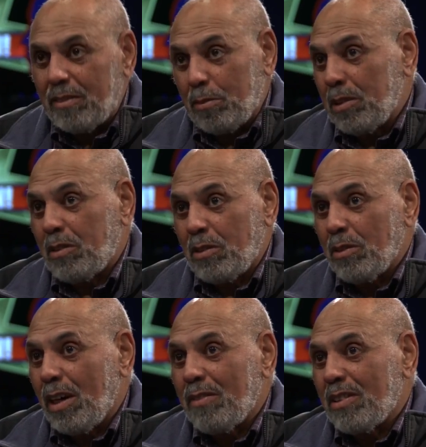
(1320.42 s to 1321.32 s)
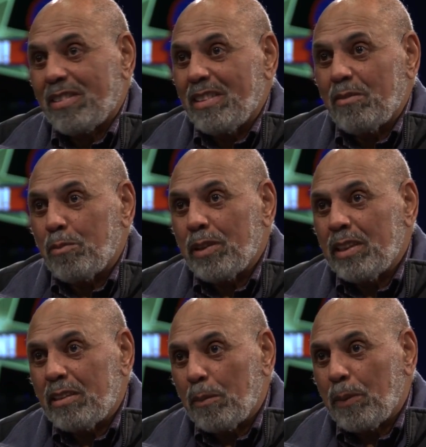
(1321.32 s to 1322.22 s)
which you obviously have put
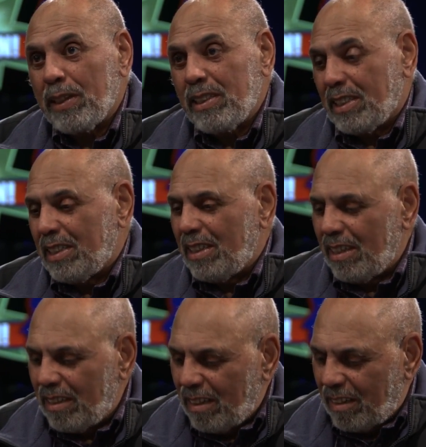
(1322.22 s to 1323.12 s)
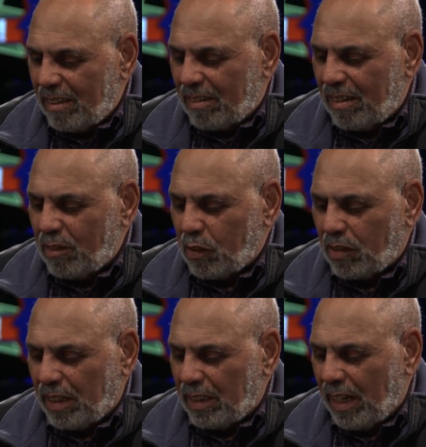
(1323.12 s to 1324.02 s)
into place, and it's
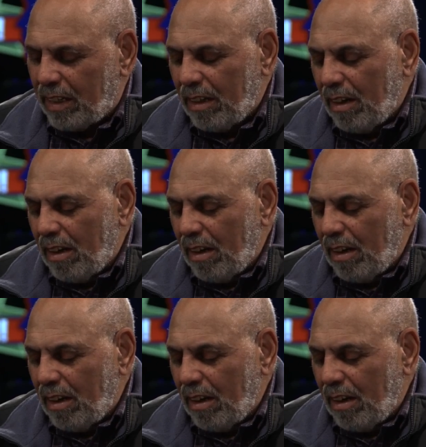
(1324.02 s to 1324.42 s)
interesting that